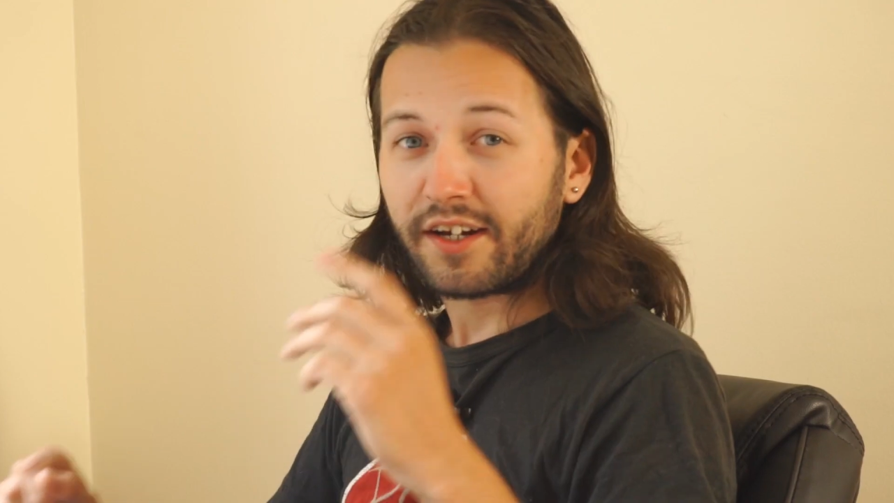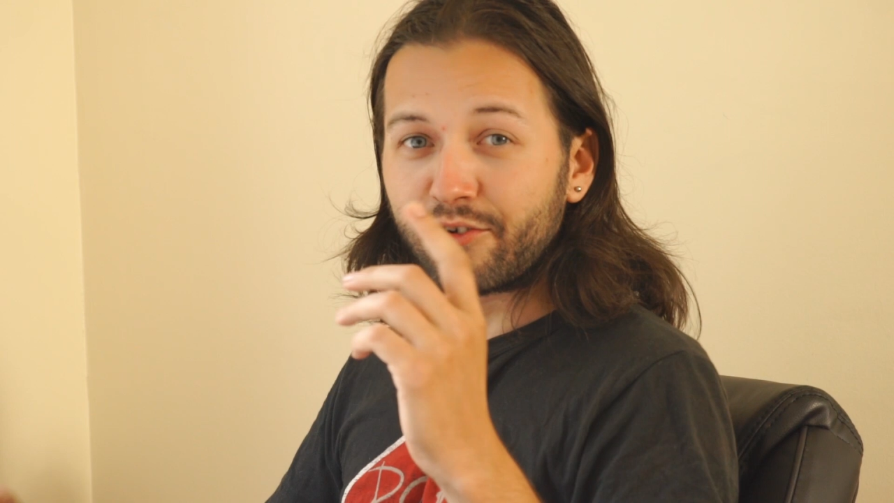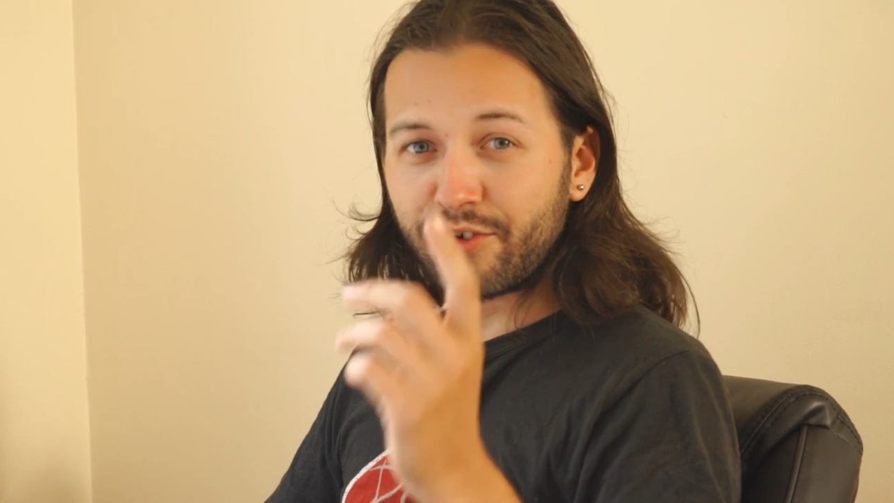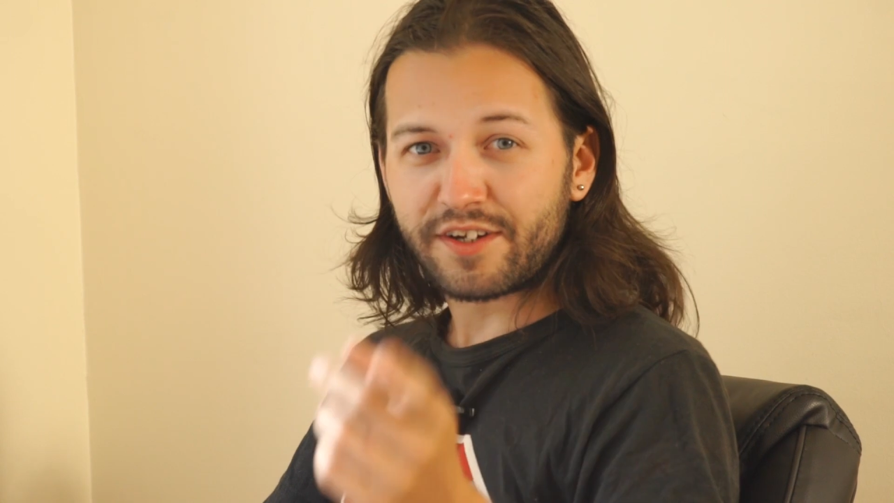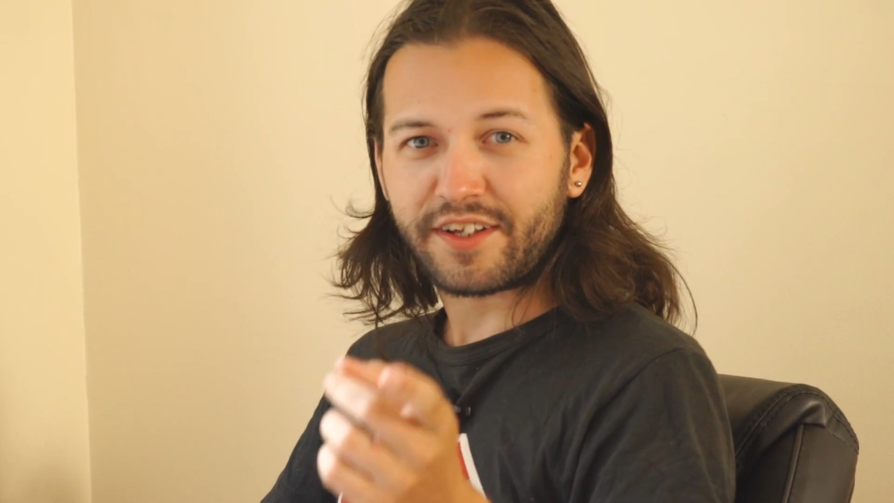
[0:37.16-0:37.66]

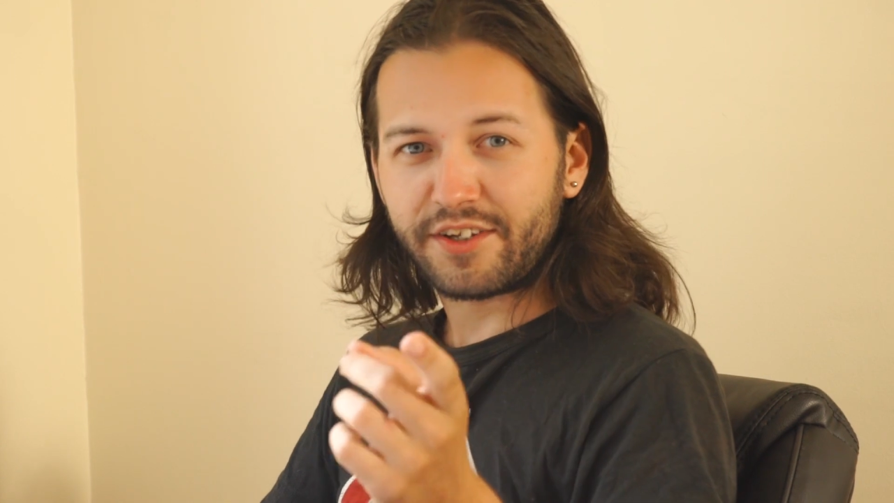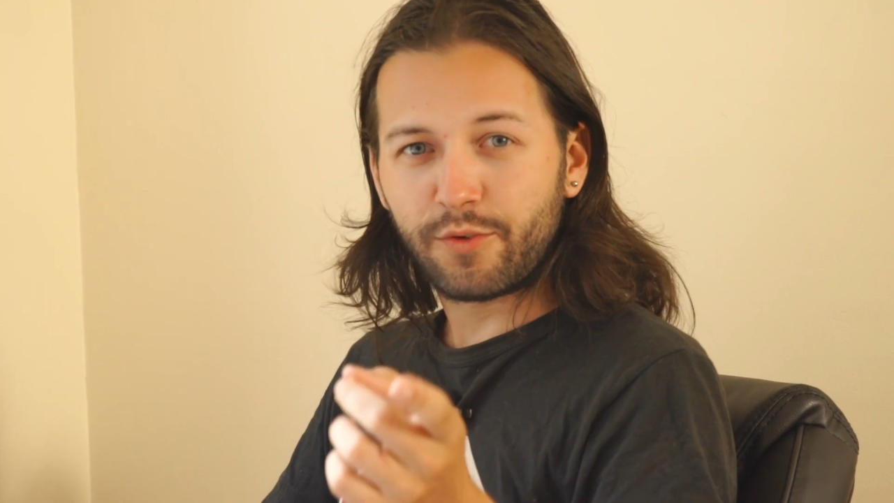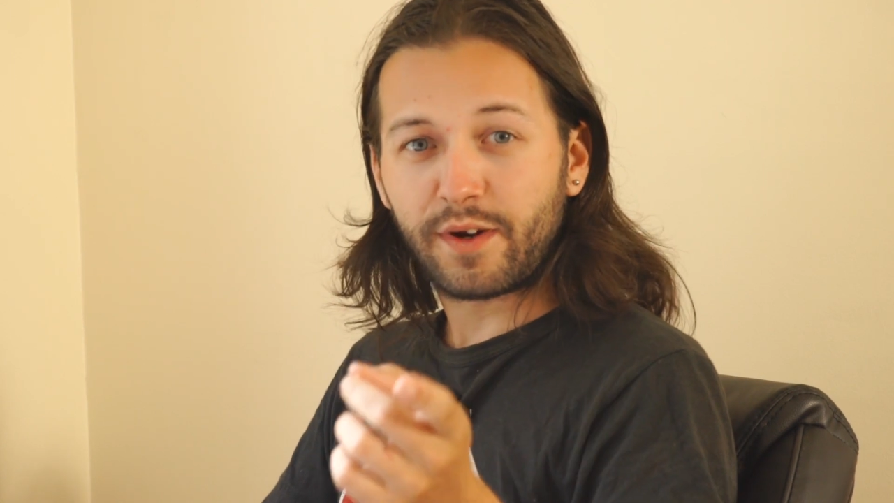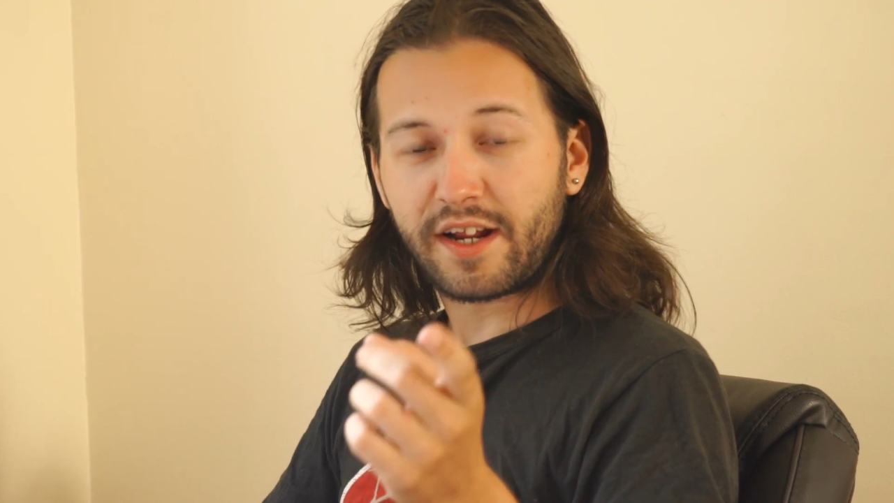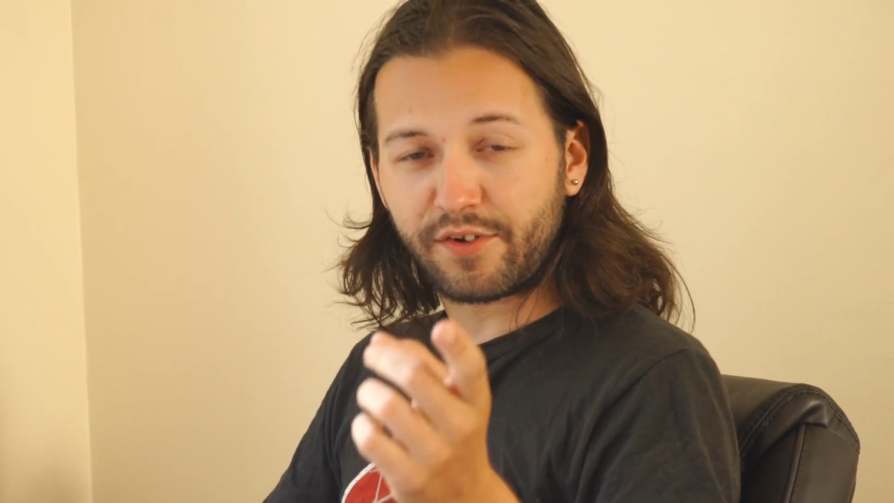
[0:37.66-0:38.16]
And Chris can
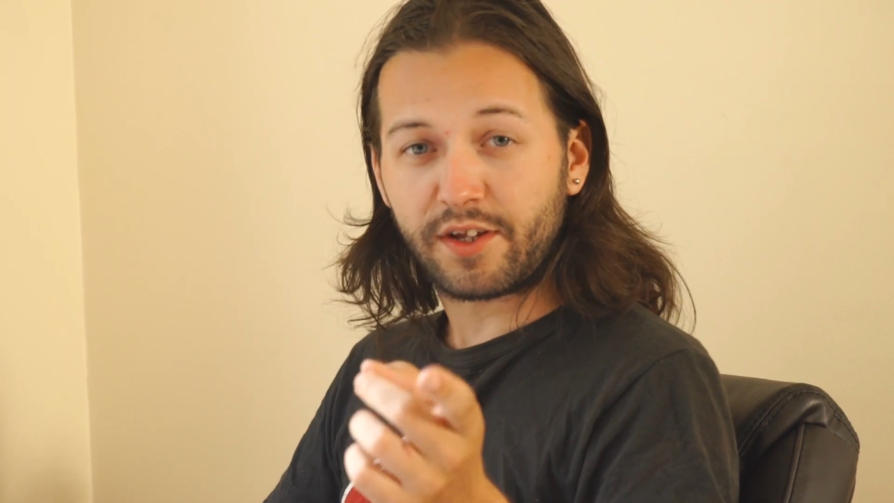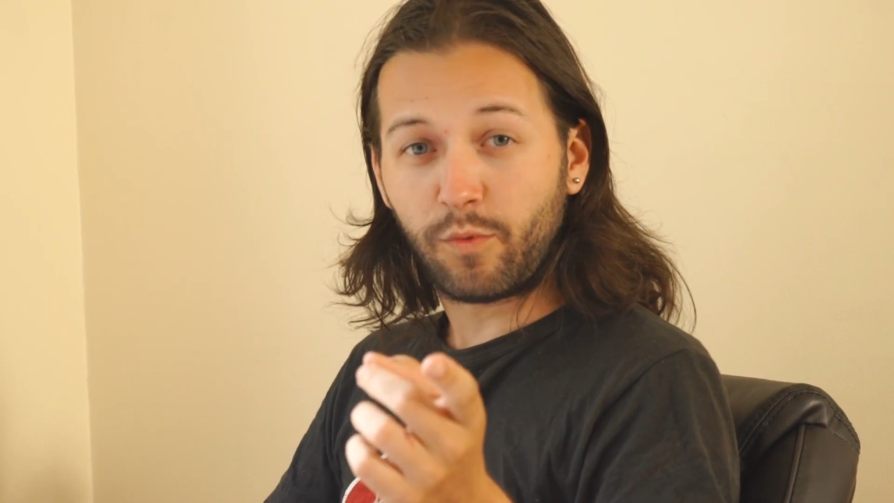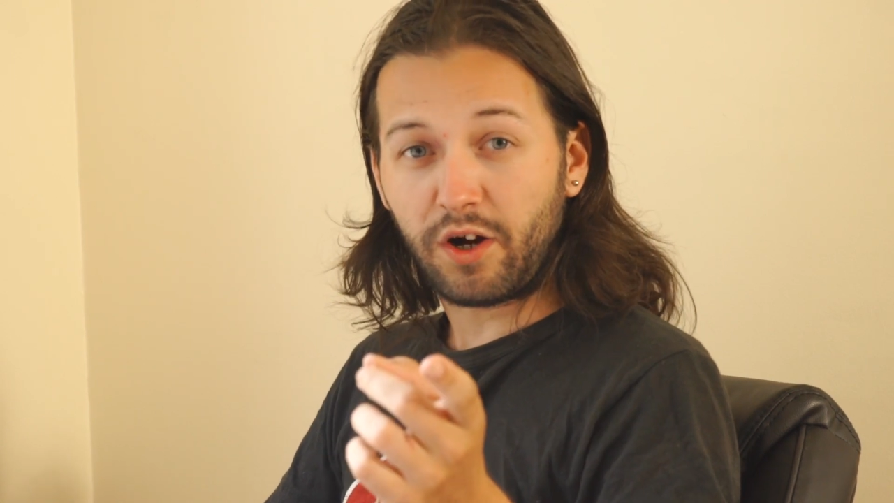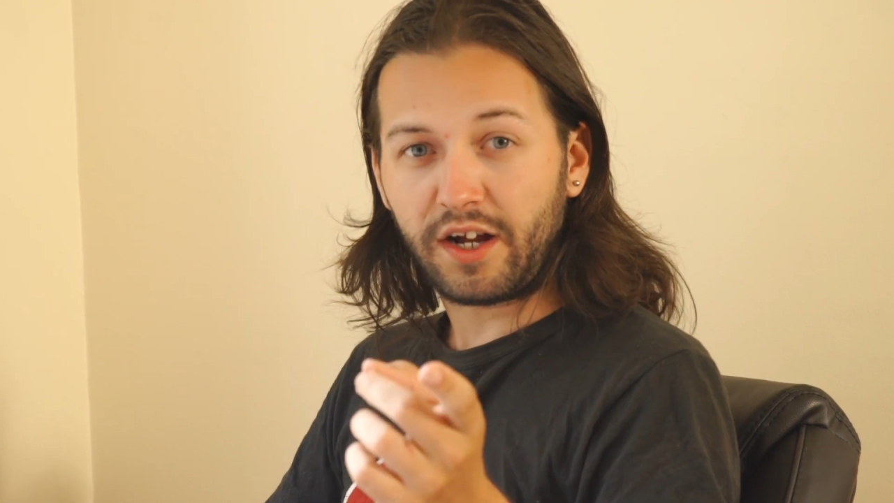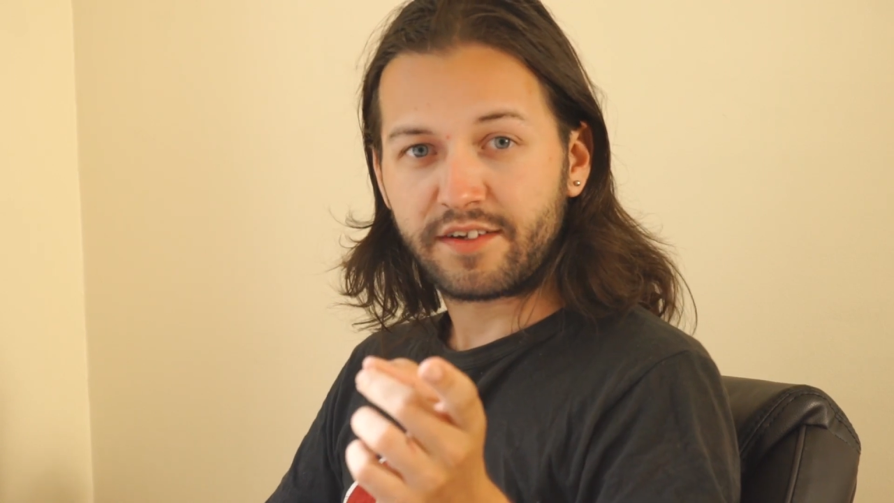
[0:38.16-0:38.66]
do whatever he
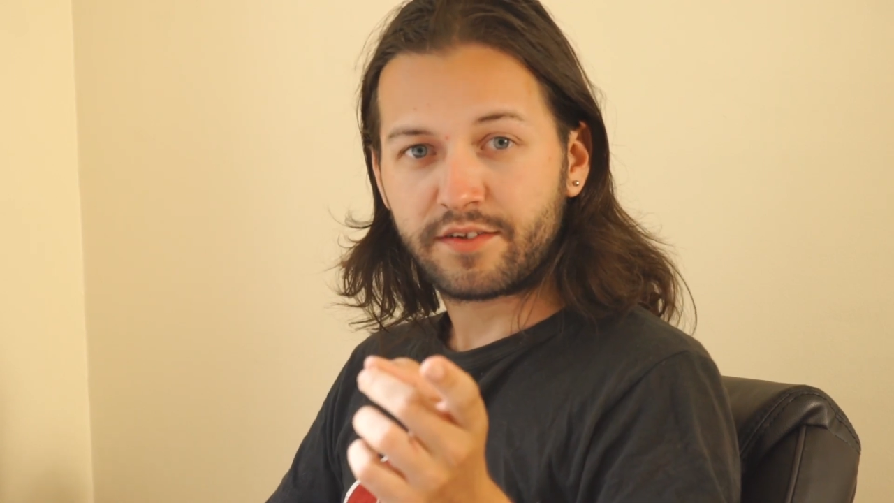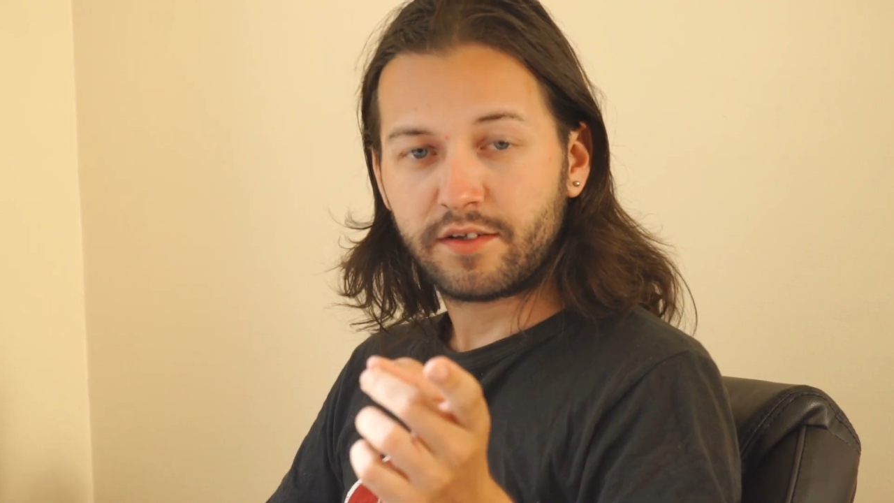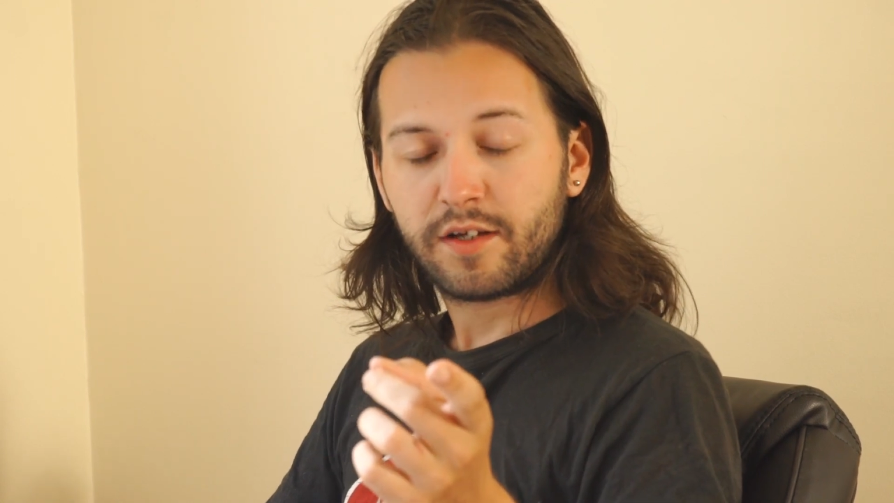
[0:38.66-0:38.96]
wants,